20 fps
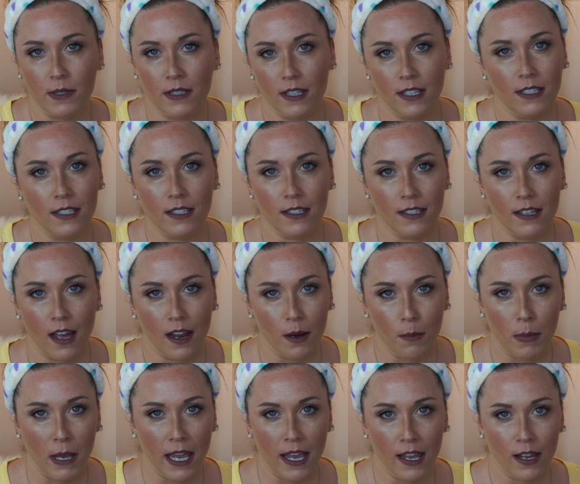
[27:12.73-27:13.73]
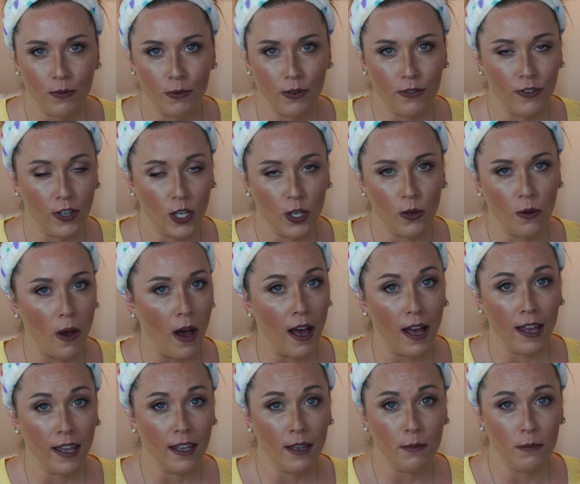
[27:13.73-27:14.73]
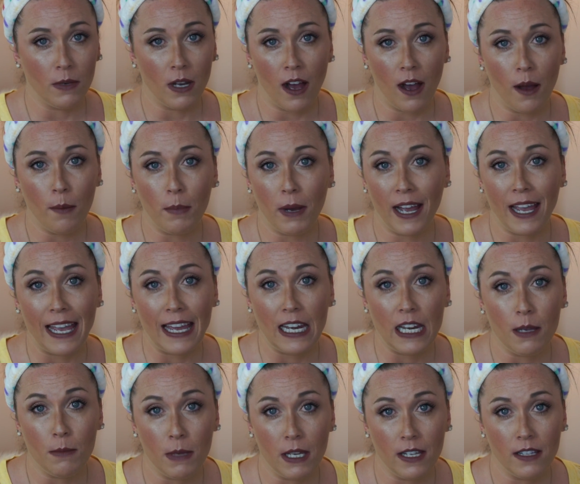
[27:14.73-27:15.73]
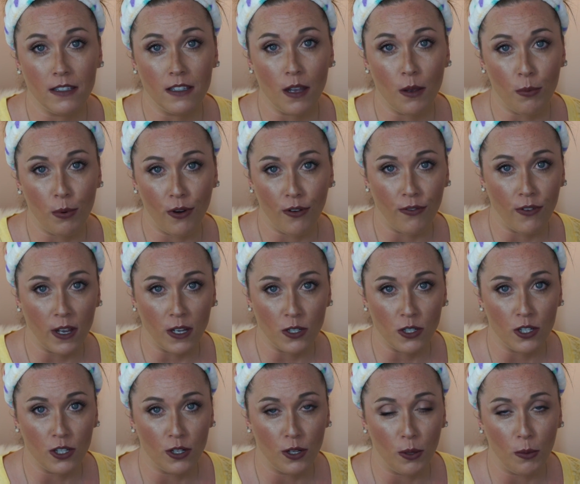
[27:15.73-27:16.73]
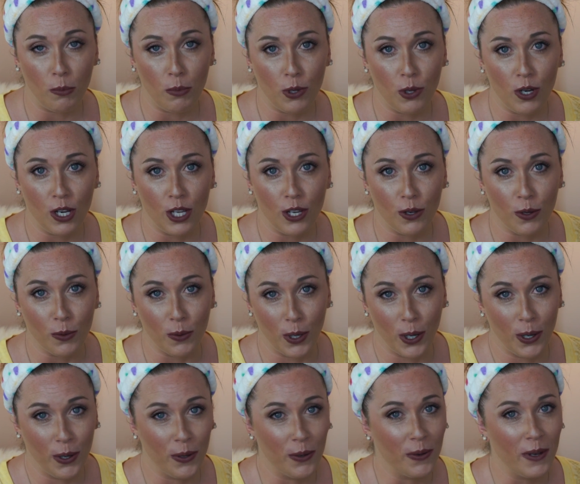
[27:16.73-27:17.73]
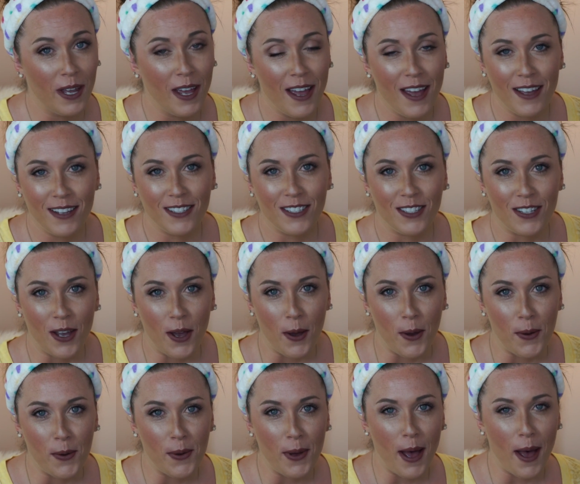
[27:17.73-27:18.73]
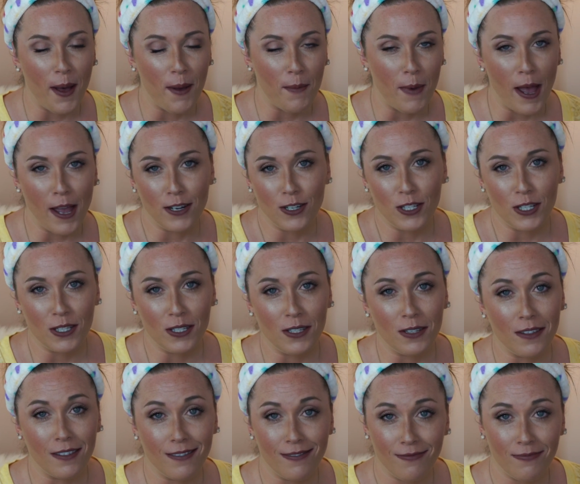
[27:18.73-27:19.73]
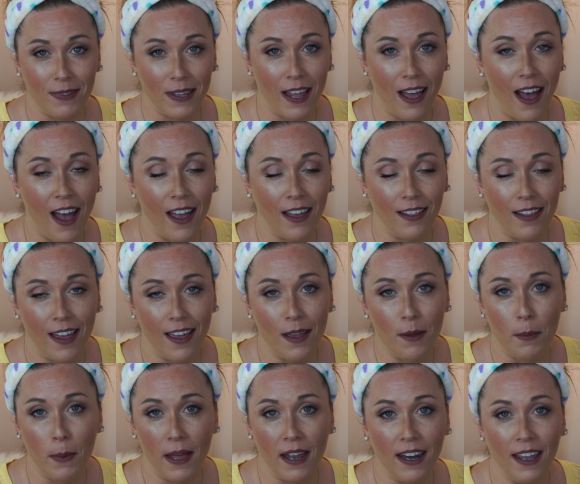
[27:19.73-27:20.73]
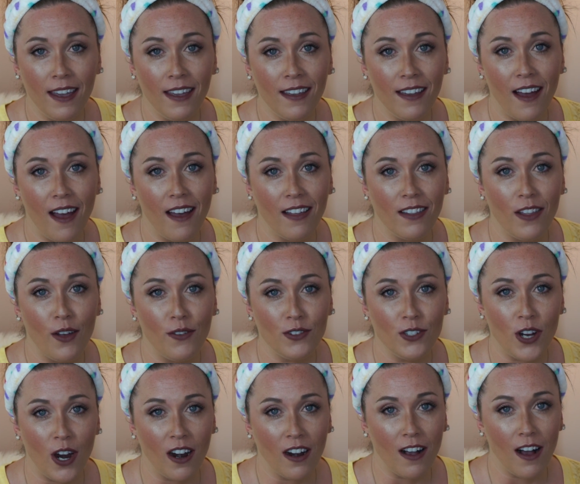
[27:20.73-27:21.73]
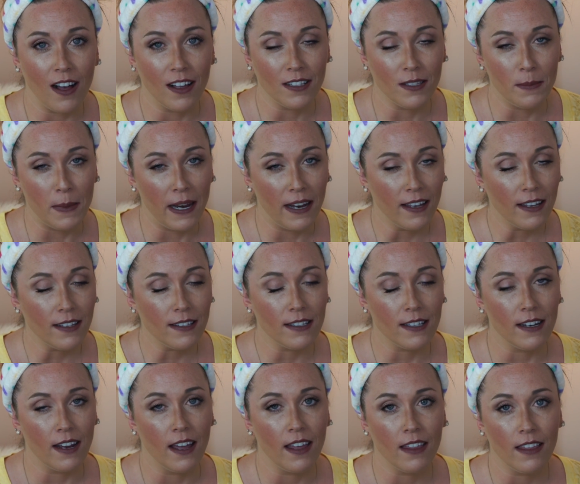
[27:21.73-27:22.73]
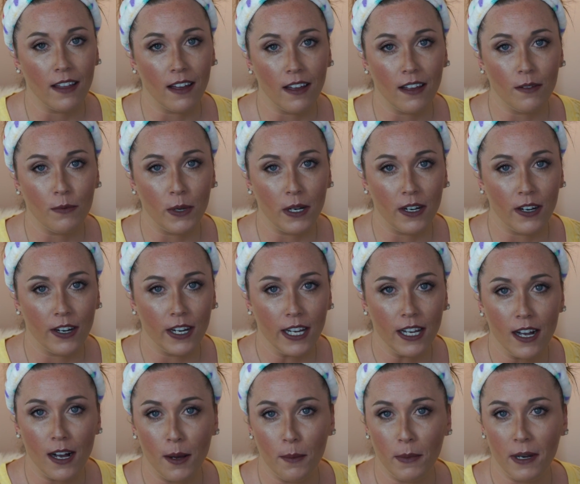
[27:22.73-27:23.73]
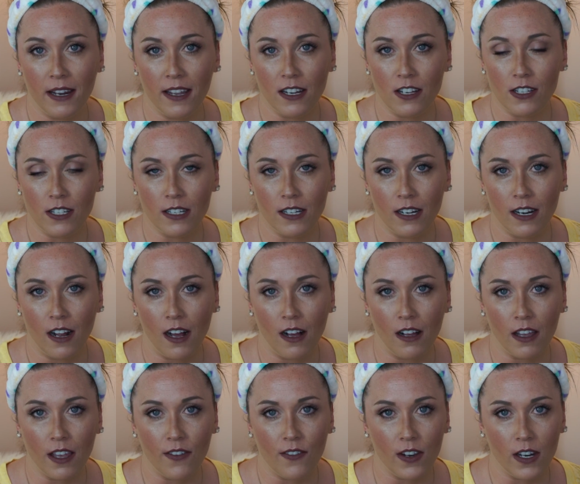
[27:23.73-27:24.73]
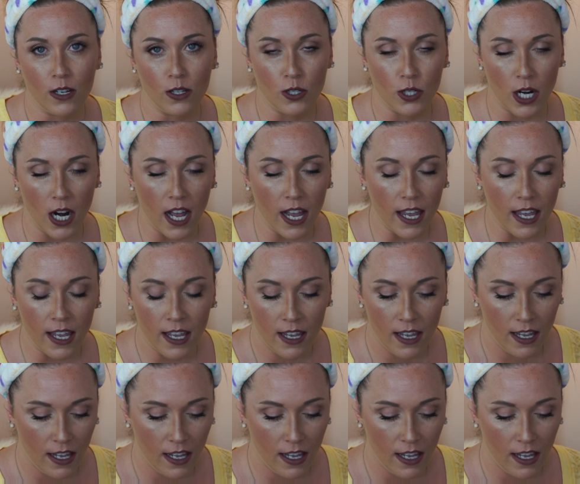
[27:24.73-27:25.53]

this is not a paid review. I am not by any means a professional beauty guru. So I like Bunny. I love Tarte Cosmetics, and I thought, what a great combination, and I'll give it a try.